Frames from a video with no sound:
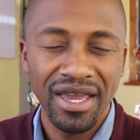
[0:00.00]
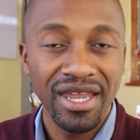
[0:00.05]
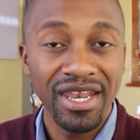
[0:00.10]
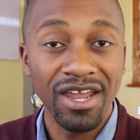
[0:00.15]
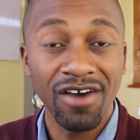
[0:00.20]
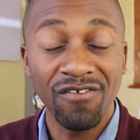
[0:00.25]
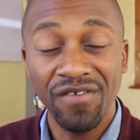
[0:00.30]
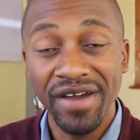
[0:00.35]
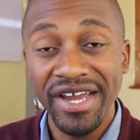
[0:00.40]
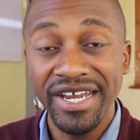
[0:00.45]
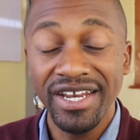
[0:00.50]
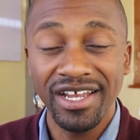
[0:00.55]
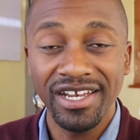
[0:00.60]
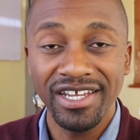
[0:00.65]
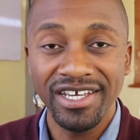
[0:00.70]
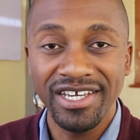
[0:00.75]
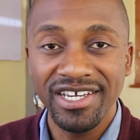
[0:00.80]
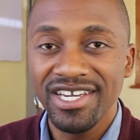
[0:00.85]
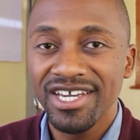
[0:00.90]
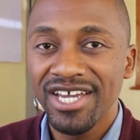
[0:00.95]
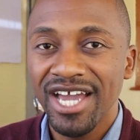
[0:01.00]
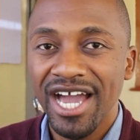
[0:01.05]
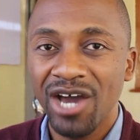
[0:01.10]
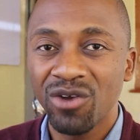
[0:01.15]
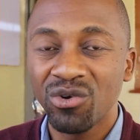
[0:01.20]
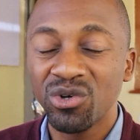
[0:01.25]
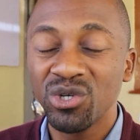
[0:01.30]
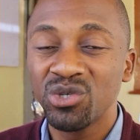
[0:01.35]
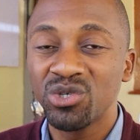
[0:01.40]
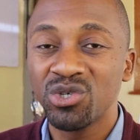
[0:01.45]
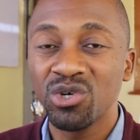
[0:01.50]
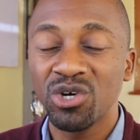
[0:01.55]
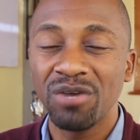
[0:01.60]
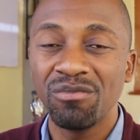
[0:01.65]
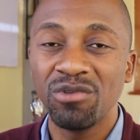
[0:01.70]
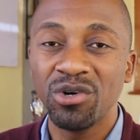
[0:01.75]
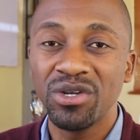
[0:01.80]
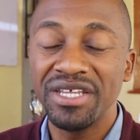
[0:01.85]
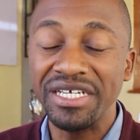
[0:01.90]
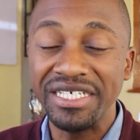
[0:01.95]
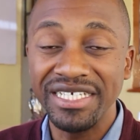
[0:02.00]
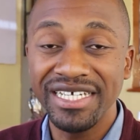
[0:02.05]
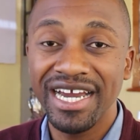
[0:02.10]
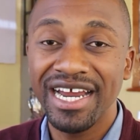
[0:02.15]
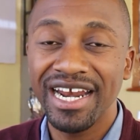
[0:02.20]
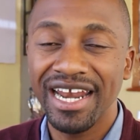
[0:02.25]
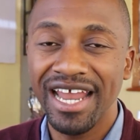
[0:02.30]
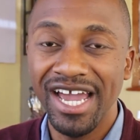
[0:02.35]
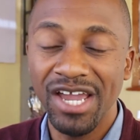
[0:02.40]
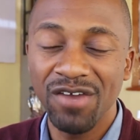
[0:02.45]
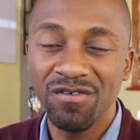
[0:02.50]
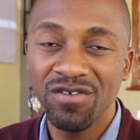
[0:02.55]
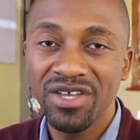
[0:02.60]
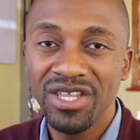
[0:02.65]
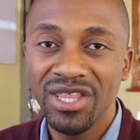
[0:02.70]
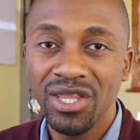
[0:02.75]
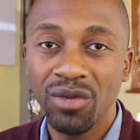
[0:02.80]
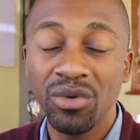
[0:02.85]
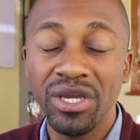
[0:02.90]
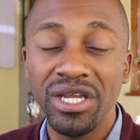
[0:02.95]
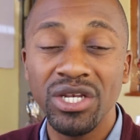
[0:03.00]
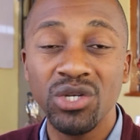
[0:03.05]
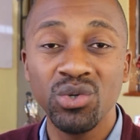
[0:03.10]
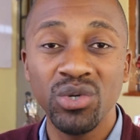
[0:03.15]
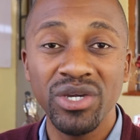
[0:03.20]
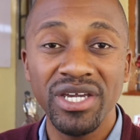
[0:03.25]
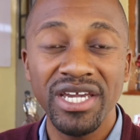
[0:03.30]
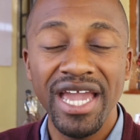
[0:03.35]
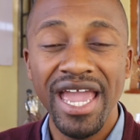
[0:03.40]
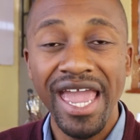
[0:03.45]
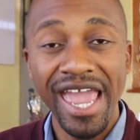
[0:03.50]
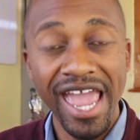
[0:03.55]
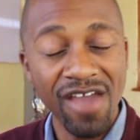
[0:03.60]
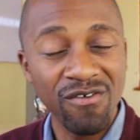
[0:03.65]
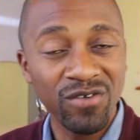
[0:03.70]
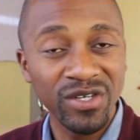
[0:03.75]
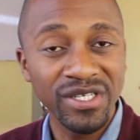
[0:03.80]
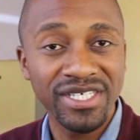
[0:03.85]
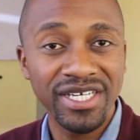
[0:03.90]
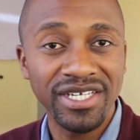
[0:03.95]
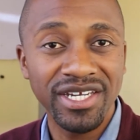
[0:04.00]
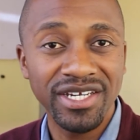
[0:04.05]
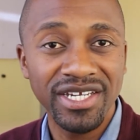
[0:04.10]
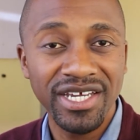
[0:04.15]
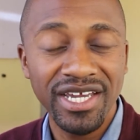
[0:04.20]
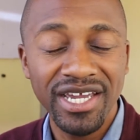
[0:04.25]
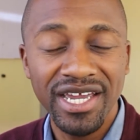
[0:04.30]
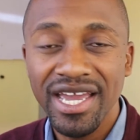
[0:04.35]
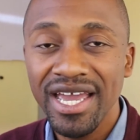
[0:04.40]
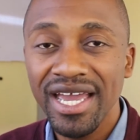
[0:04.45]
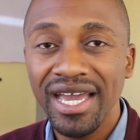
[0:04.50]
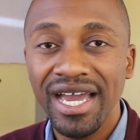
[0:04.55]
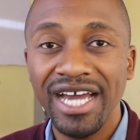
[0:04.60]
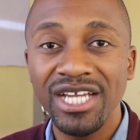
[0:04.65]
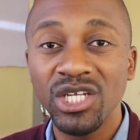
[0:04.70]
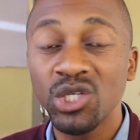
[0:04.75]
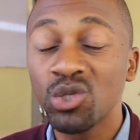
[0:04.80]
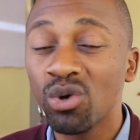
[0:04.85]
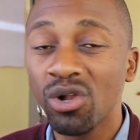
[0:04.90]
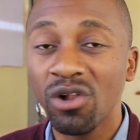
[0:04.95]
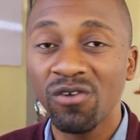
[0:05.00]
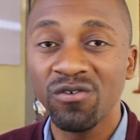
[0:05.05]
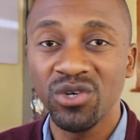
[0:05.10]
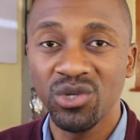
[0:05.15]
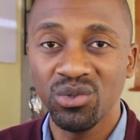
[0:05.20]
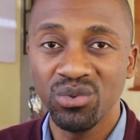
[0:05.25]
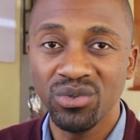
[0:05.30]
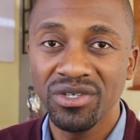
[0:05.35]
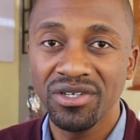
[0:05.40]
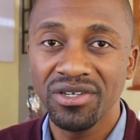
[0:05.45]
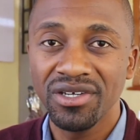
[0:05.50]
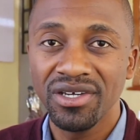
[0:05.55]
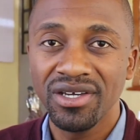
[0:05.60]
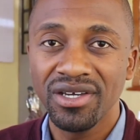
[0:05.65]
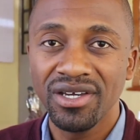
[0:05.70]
Now, finally, I want to talk about the Tech Live that we are doing every Saturday at 12 noon.